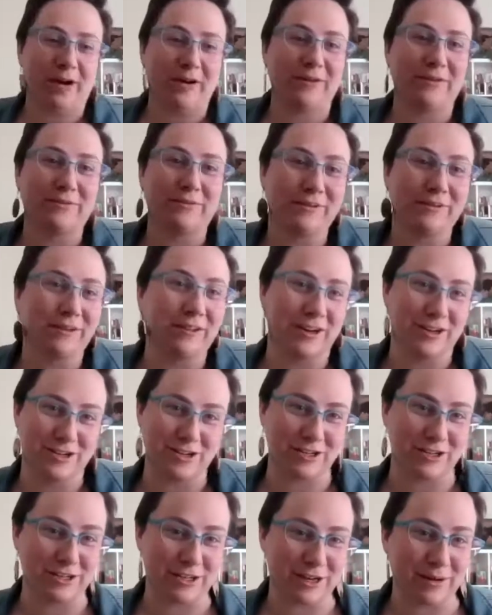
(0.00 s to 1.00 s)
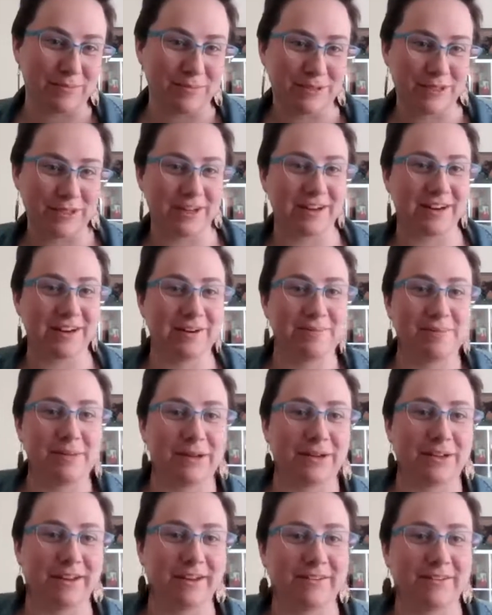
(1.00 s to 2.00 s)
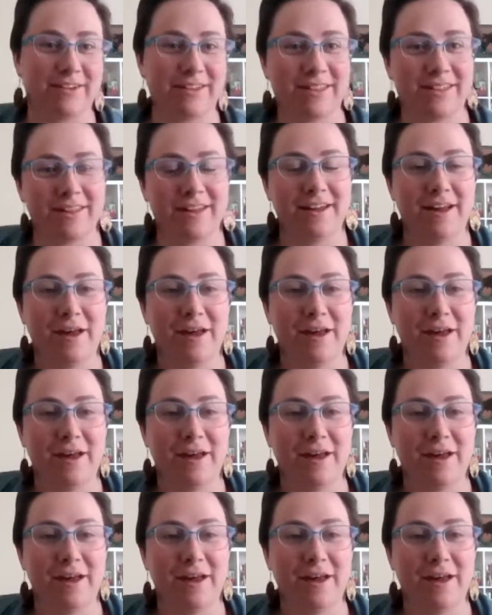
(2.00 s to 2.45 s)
about relationships that you're building with